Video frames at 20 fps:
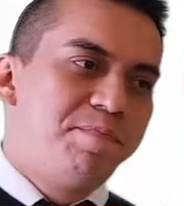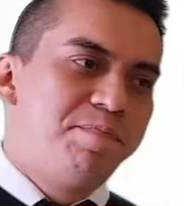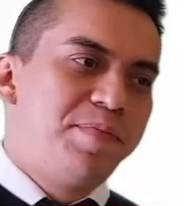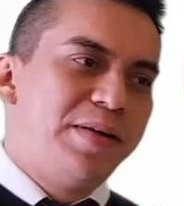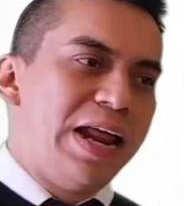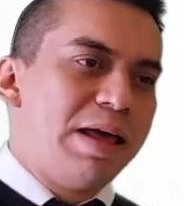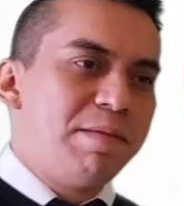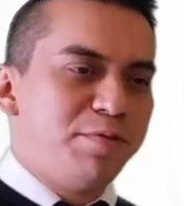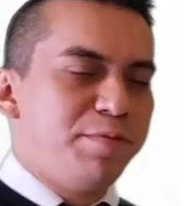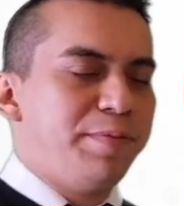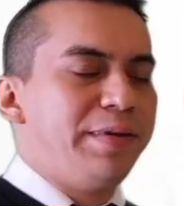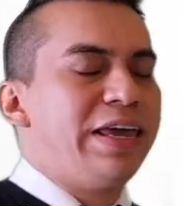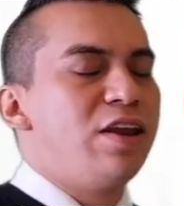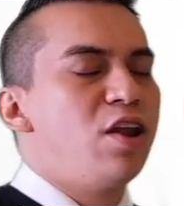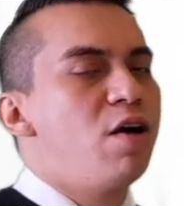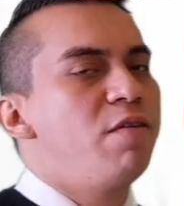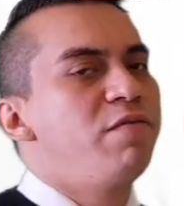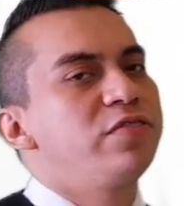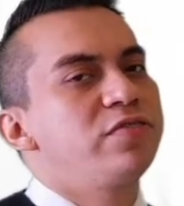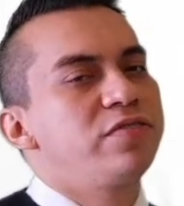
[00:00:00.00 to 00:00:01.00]
But I'm speaking
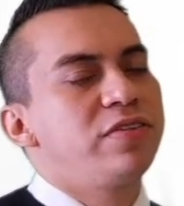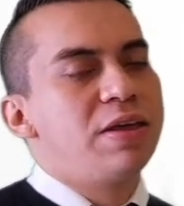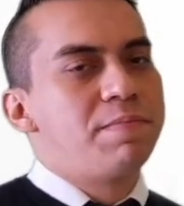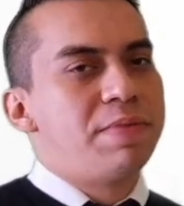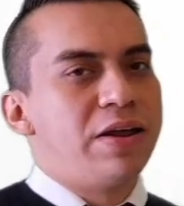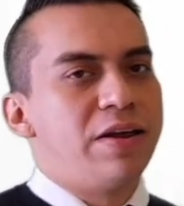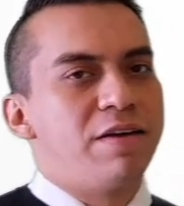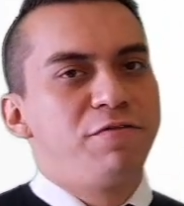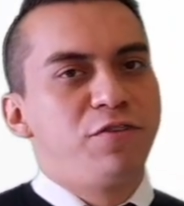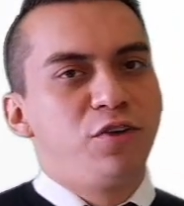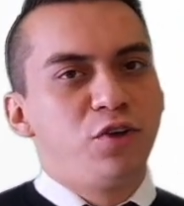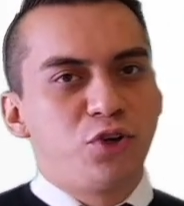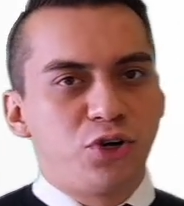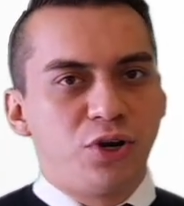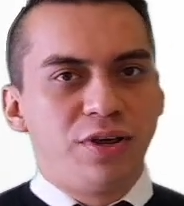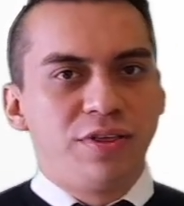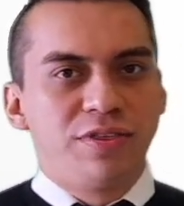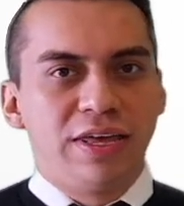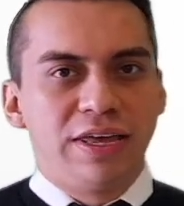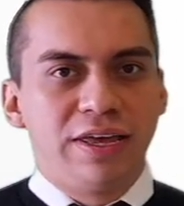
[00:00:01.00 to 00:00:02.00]
obviously about a
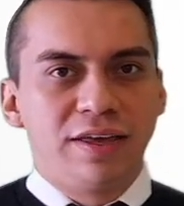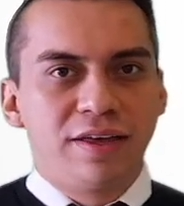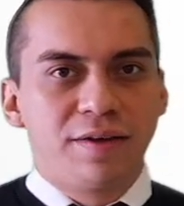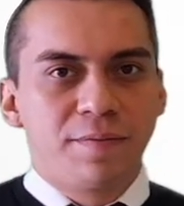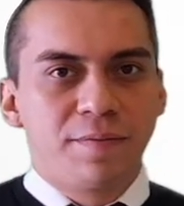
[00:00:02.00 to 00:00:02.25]
future thing.